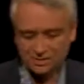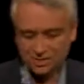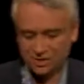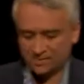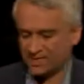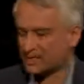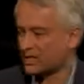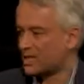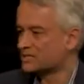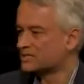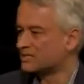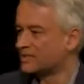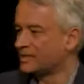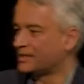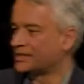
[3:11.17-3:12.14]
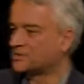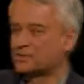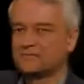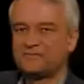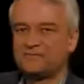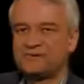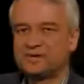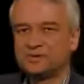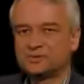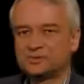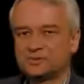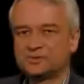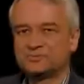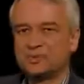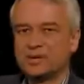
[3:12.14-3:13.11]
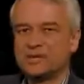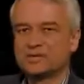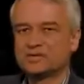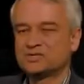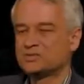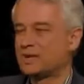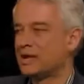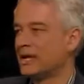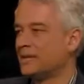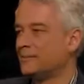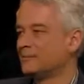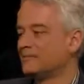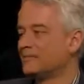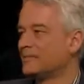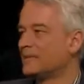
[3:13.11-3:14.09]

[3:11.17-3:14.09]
So because of the electric field, which is pointing this way,